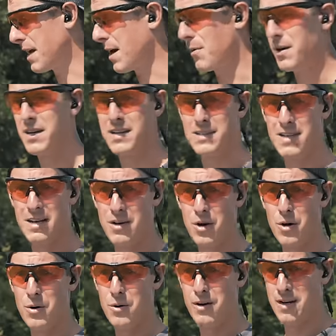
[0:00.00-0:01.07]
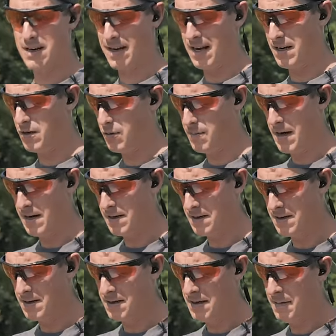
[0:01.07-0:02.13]
that one because I know it can do
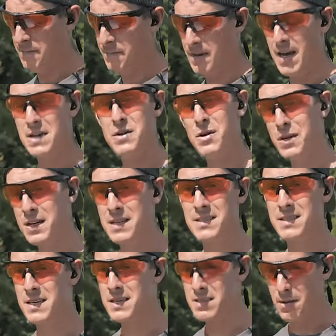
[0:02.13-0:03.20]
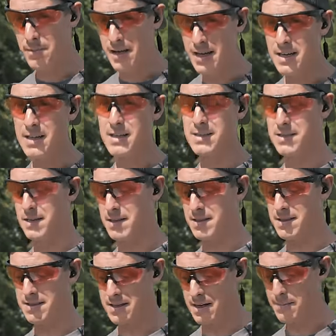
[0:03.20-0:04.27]
better. And you're gonna see some
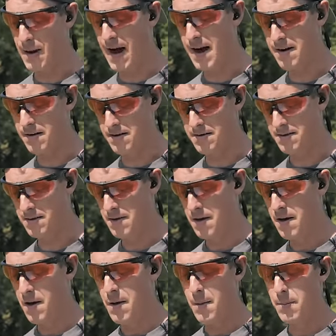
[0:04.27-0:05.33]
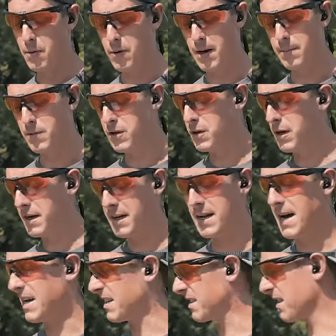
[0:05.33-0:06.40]
inconsistency in patterns. But what I'm
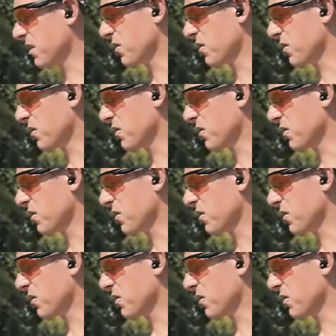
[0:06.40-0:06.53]
looking at is